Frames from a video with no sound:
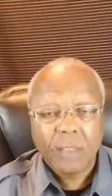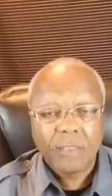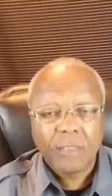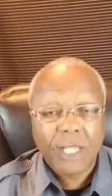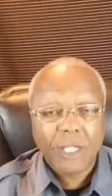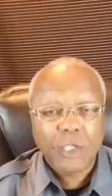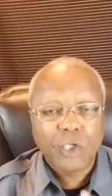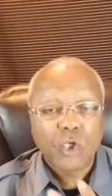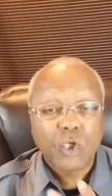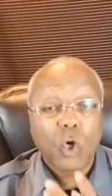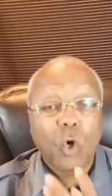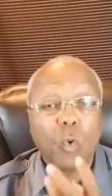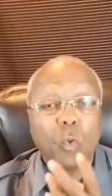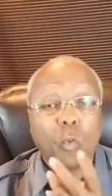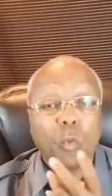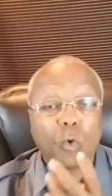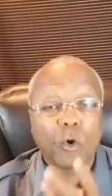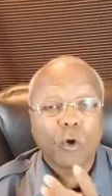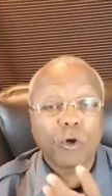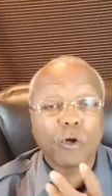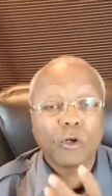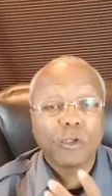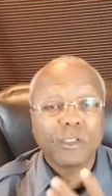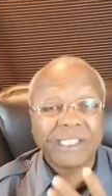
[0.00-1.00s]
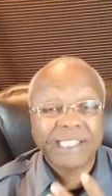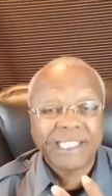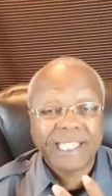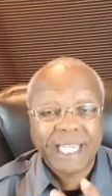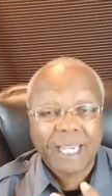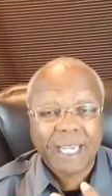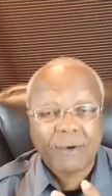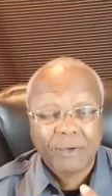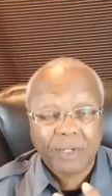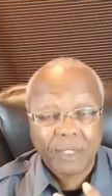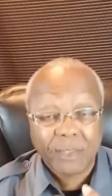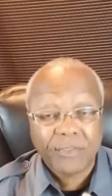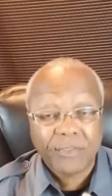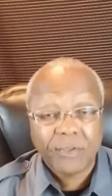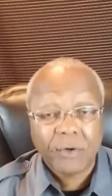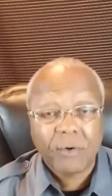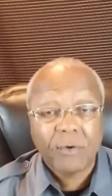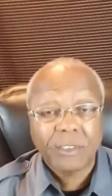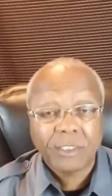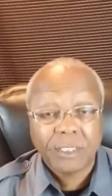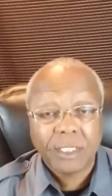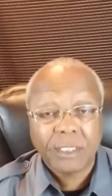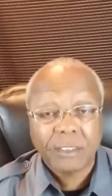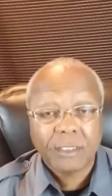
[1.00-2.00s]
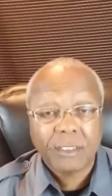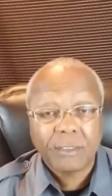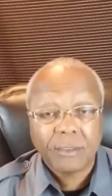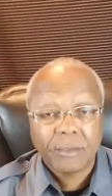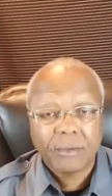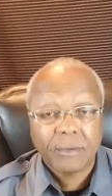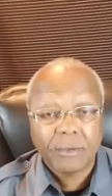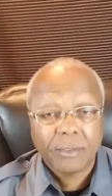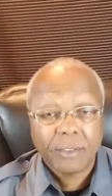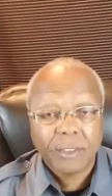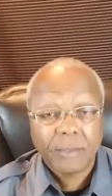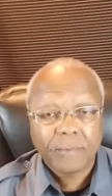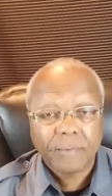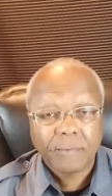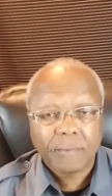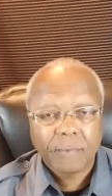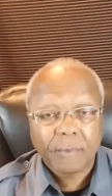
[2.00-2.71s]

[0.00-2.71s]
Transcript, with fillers: that your words carry authority in the earth.